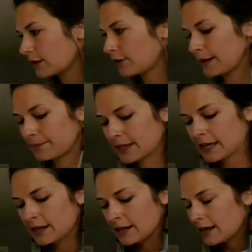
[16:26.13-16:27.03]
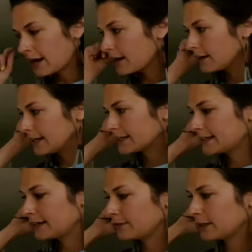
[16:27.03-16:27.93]
Okay, uh, next
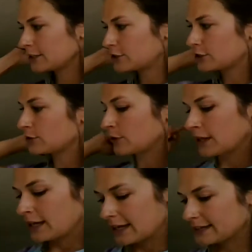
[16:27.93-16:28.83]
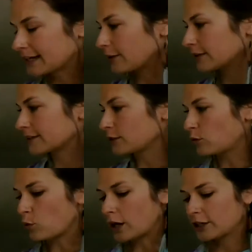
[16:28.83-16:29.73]
thing I'm gonna do is color this
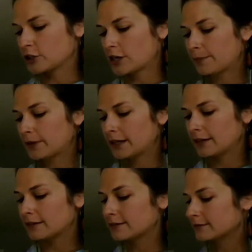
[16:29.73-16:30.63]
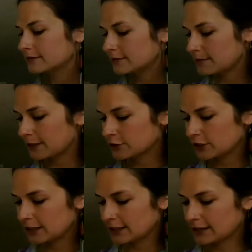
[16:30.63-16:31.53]
little water droplet. I'm
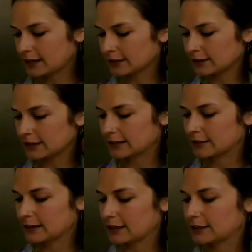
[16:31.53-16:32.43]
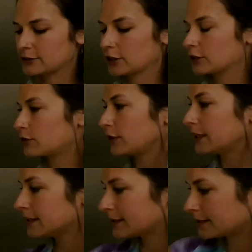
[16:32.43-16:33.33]
actually gonna color it uh,
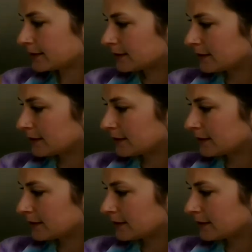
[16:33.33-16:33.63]
turquoise,